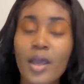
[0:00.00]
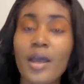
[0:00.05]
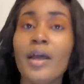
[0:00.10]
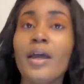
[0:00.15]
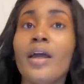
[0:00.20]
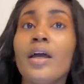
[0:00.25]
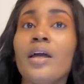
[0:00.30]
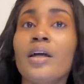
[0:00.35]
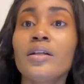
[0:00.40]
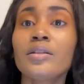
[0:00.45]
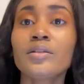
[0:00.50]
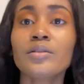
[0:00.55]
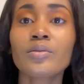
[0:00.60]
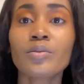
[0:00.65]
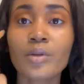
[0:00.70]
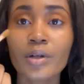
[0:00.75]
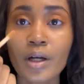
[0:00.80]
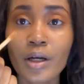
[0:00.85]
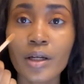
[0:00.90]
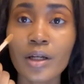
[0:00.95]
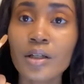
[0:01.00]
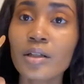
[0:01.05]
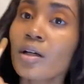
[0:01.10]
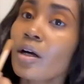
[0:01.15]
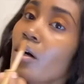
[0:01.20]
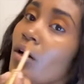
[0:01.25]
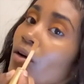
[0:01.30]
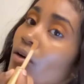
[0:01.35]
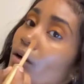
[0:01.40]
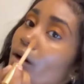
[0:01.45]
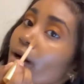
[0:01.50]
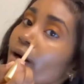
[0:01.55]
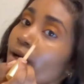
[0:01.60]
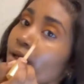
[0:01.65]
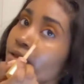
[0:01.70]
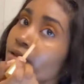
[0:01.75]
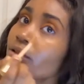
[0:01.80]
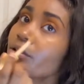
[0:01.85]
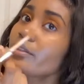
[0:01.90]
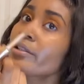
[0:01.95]
And we're gonna go
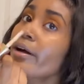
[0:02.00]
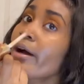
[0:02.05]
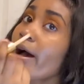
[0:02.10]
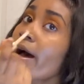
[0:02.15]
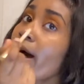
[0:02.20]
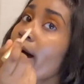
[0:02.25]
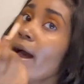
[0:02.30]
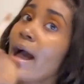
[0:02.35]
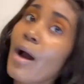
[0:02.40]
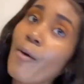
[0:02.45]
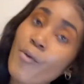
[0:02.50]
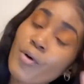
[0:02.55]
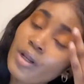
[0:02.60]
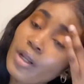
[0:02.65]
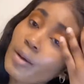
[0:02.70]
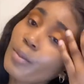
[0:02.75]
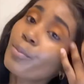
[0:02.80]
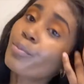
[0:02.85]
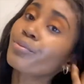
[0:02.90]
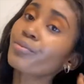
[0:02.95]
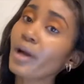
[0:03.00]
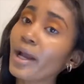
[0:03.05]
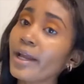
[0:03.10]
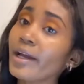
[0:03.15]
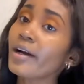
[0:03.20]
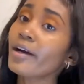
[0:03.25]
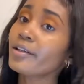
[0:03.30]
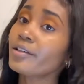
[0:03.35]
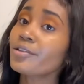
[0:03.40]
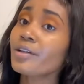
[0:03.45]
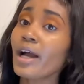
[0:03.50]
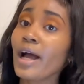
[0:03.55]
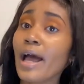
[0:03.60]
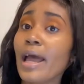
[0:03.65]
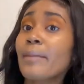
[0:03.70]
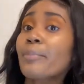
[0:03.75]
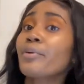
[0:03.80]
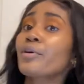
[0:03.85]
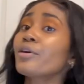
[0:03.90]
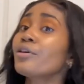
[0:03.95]
underneath the eye. I want a bright under
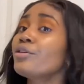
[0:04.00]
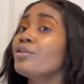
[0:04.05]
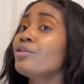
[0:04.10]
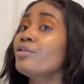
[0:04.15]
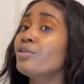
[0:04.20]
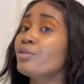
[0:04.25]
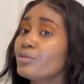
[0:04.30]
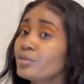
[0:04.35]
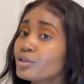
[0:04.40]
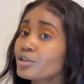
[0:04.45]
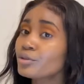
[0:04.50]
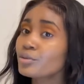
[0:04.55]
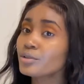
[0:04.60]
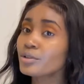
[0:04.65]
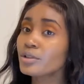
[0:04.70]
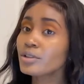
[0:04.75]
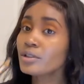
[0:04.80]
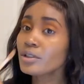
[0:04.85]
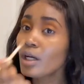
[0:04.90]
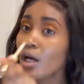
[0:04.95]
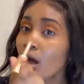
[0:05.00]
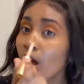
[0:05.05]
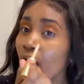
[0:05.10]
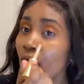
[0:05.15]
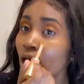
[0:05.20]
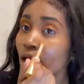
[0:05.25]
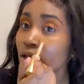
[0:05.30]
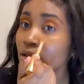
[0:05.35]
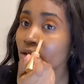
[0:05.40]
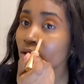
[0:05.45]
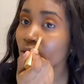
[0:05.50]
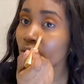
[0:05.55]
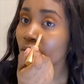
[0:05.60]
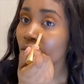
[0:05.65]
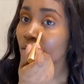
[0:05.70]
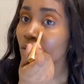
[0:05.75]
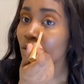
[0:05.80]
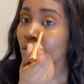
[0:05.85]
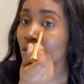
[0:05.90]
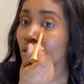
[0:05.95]
eye per usual.
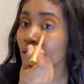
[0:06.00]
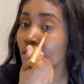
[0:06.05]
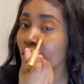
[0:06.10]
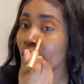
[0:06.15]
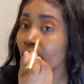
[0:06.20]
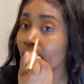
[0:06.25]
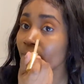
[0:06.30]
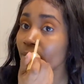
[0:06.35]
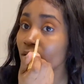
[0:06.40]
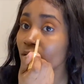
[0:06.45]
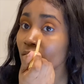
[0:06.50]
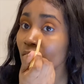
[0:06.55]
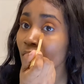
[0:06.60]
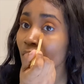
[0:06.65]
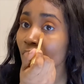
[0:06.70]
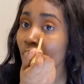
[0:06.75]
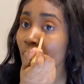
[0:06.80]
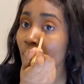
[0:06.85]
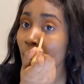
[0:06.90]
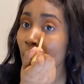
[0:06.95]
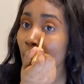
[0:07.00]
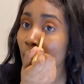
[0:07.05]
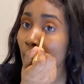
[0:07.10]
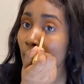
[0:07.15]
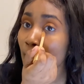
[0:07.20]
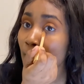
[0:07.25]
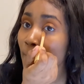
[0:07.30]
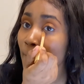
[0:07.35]
So I'm just gonna